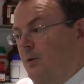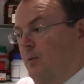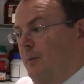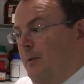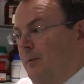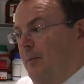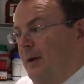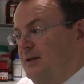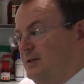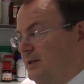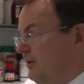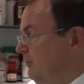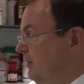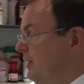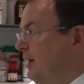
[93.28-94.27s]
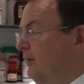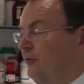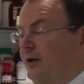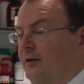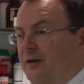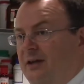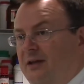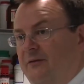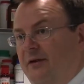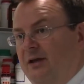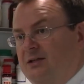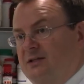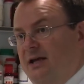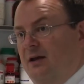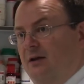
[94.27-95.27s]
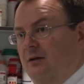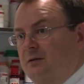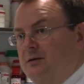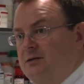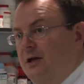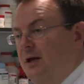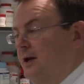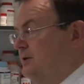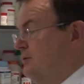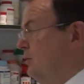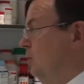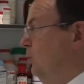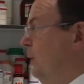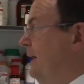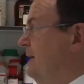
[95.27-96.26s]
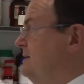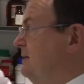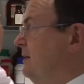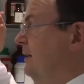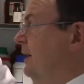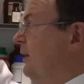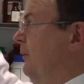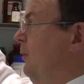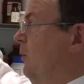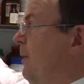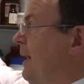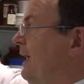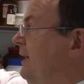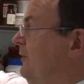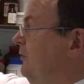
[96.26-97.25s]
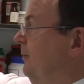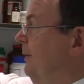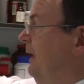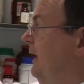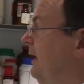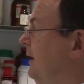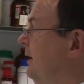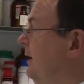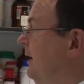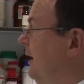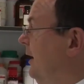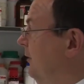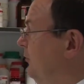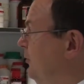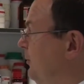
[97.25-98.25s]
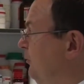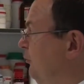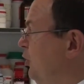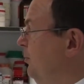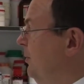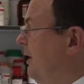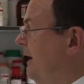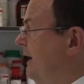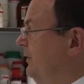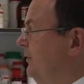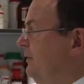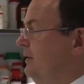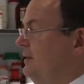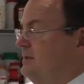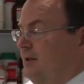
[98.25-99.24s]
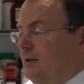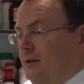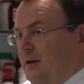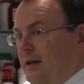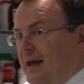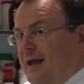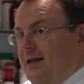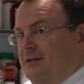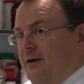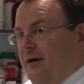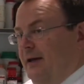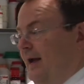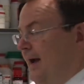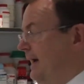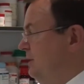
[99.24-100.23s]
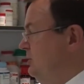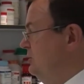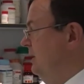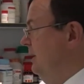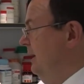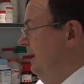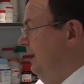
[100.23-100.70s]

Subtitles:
where we're basically recovering the living cells so that waste can go away from here, and from the room behind this little airtight hatch,